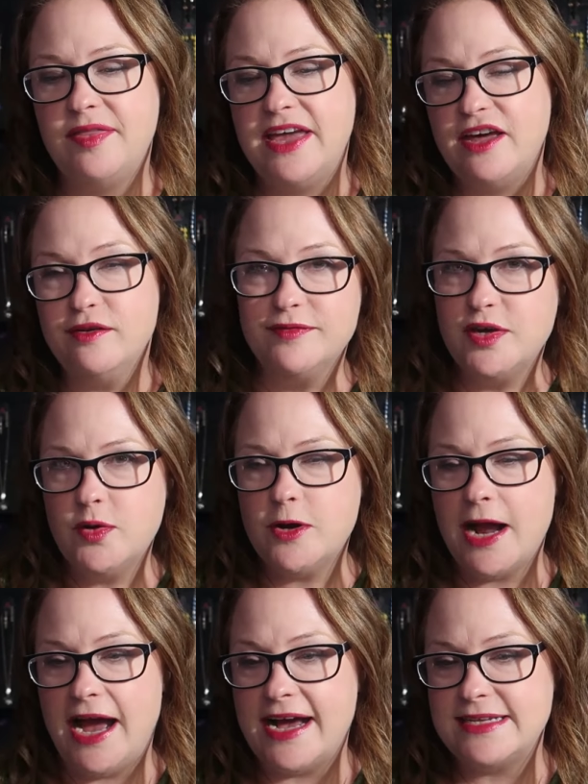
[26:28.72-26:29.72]
the
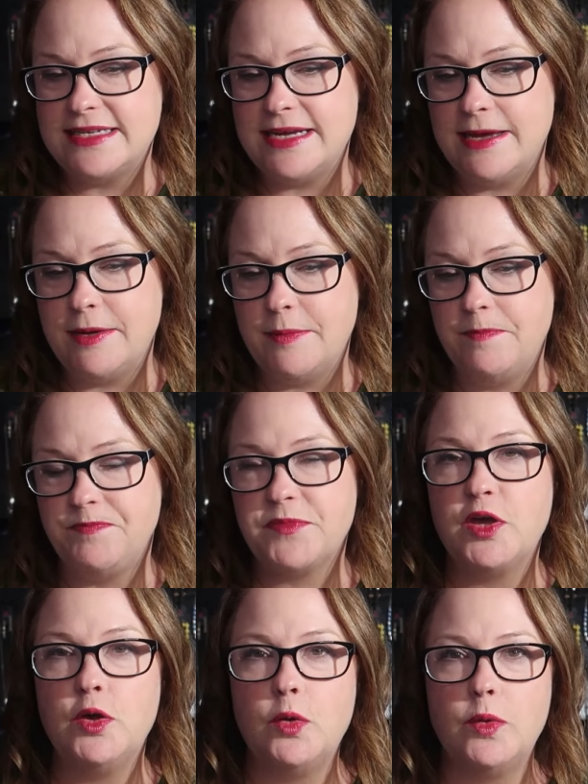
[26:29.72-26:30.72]
interviewer asked him
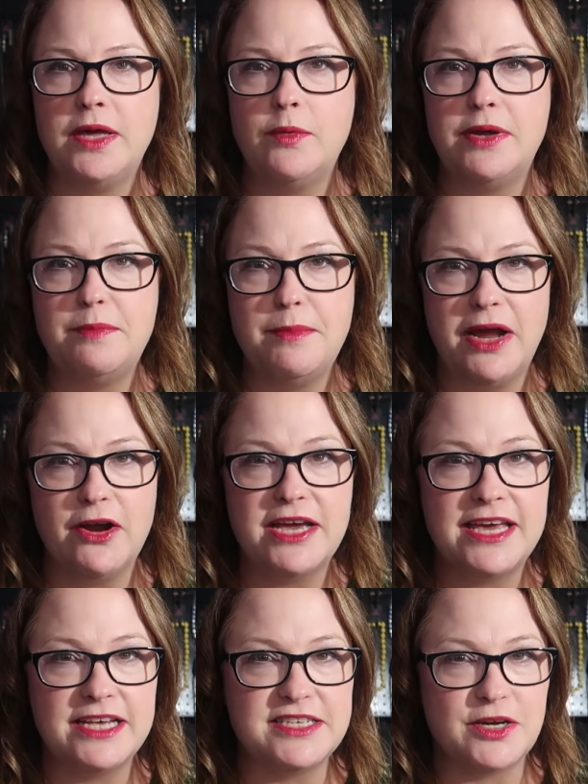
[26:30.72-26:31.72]
who he would marry,
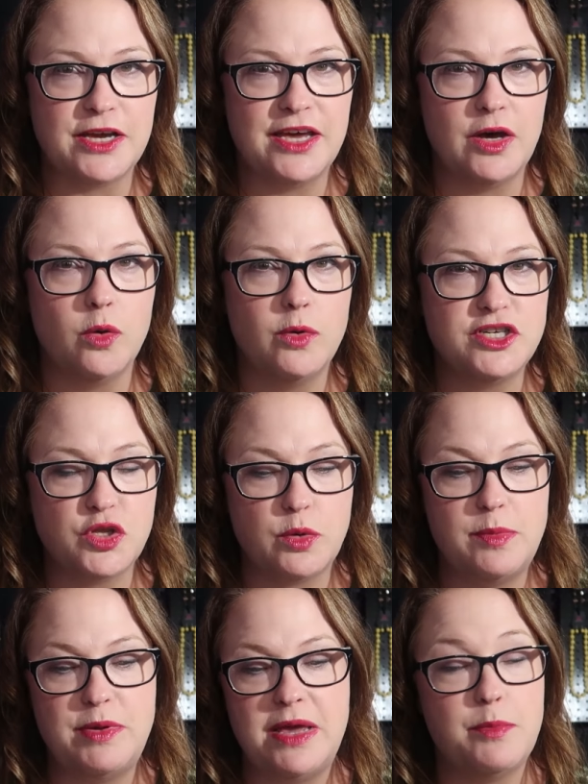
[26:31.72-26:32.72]
kiss, or kill, which
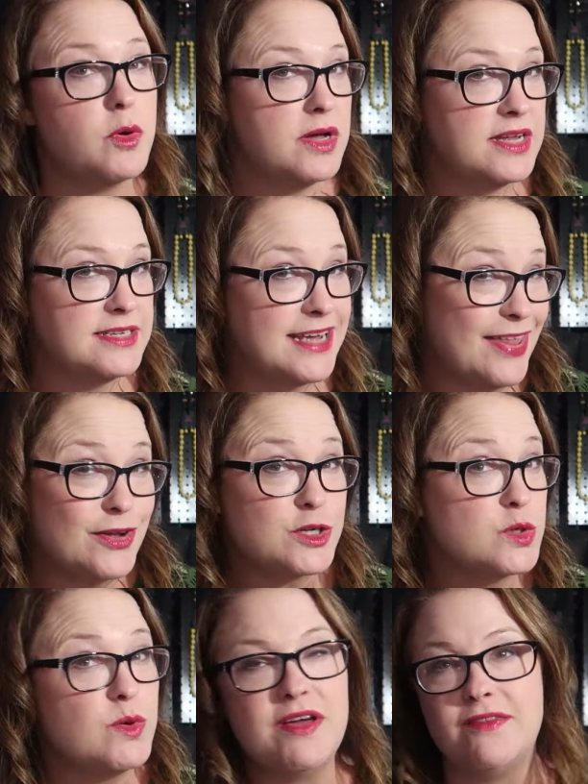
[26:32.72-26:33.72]
three people, and Taylor
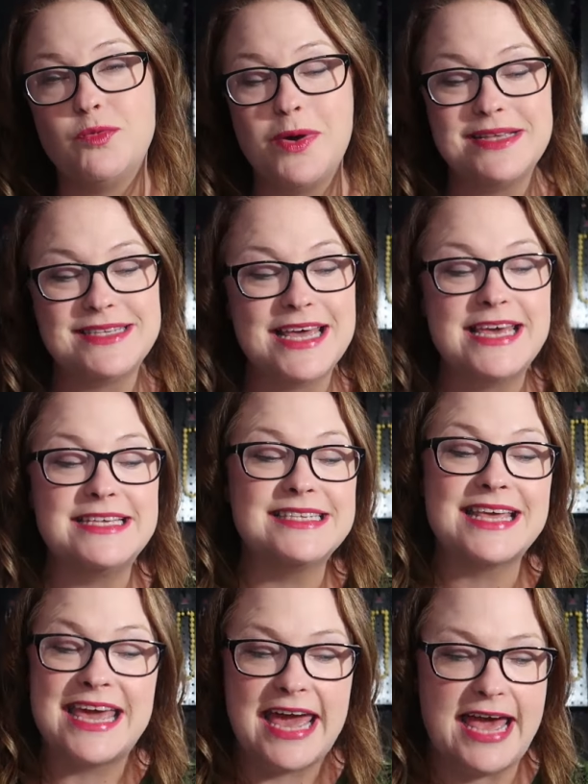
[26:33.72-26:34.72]
Swift was his
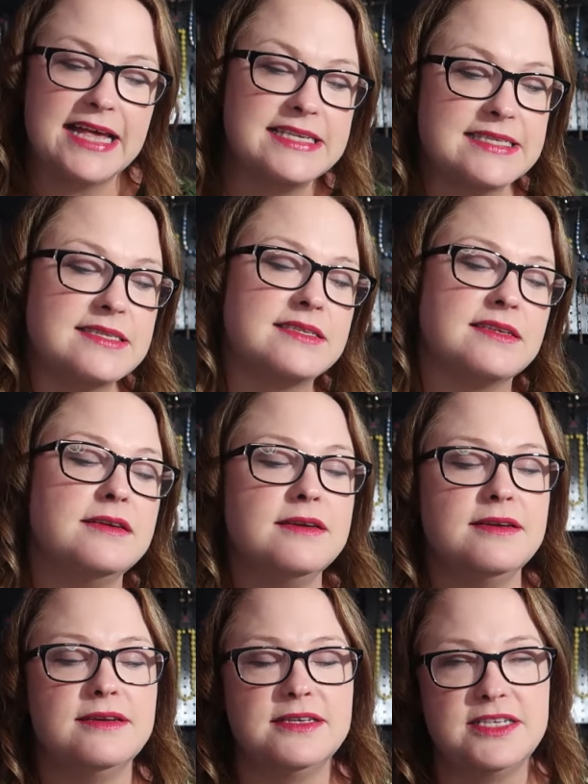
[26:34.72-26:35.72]
kiss.
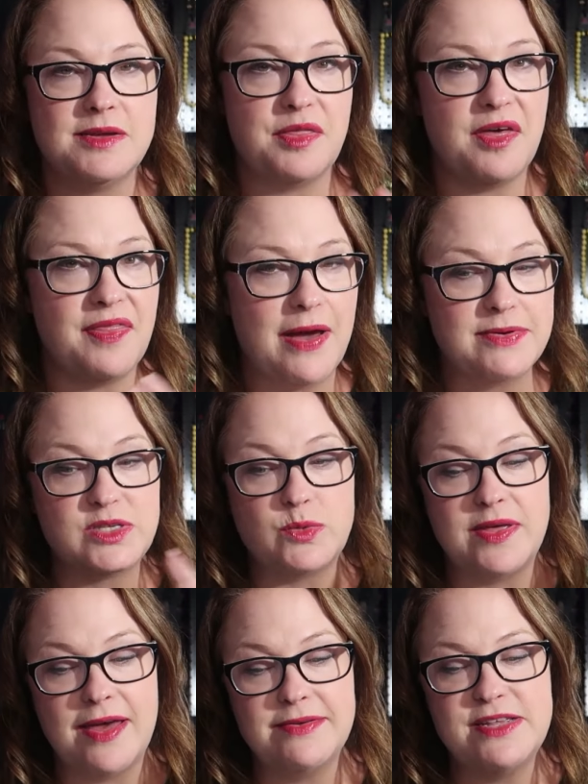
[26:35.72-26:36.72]
So I thought that was
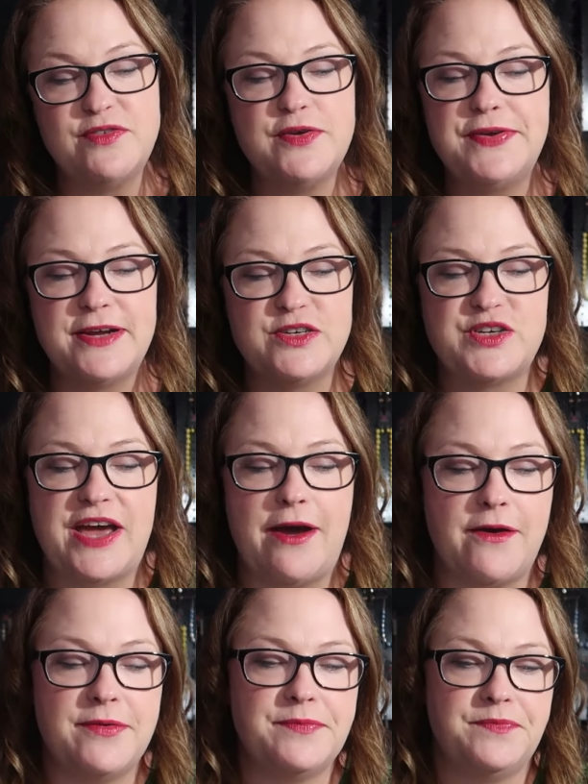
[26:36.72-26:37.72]
sweet. That was a few years
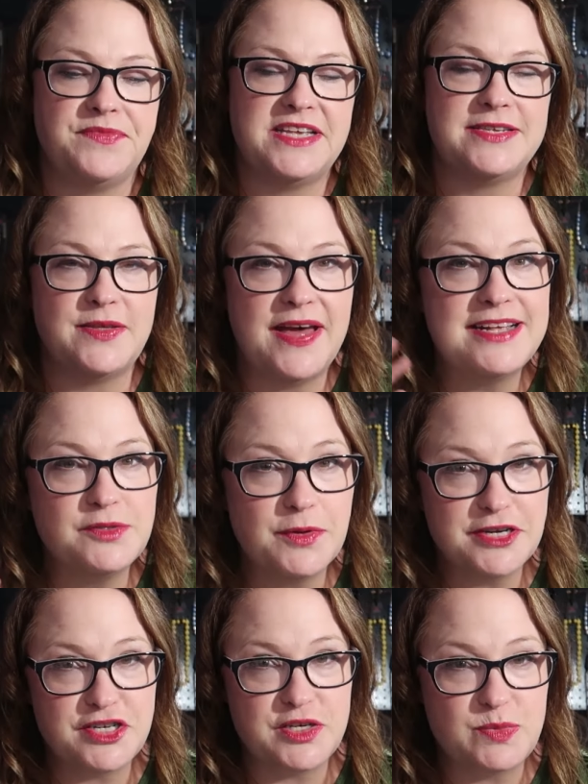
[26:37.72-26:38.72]
ago. So that's
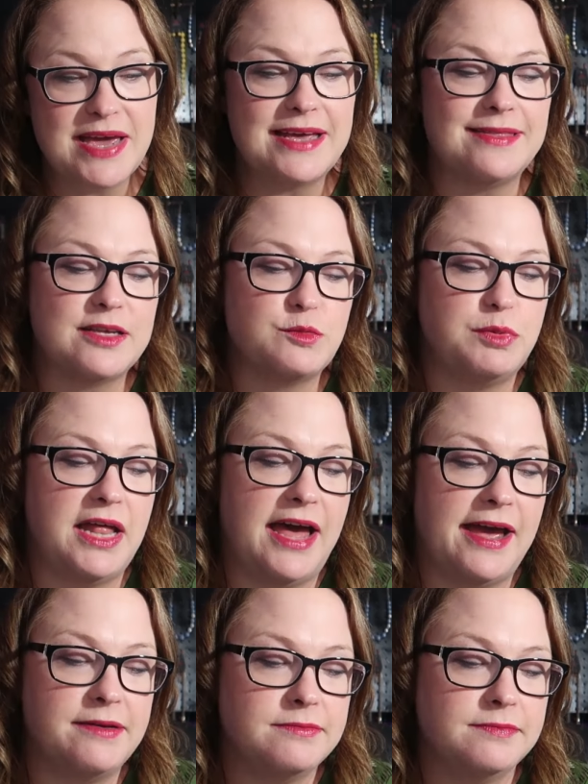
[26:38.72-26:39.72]
where she's making this
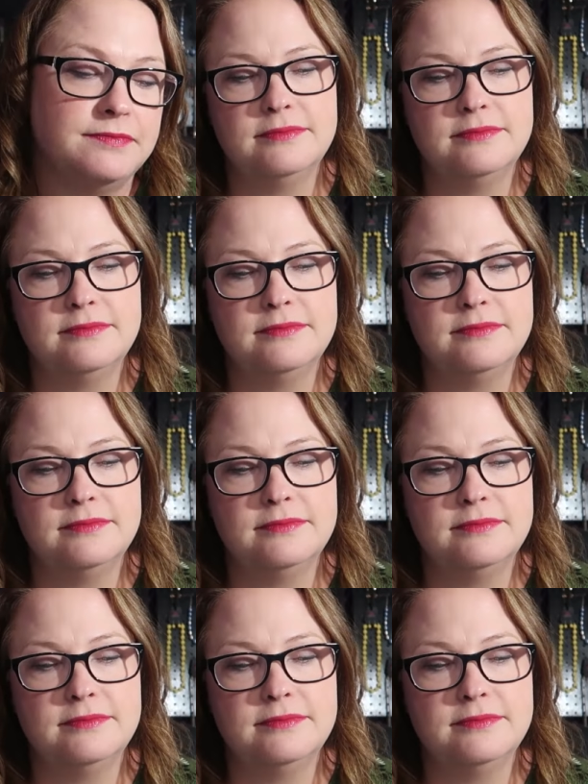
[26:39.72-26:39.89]
play.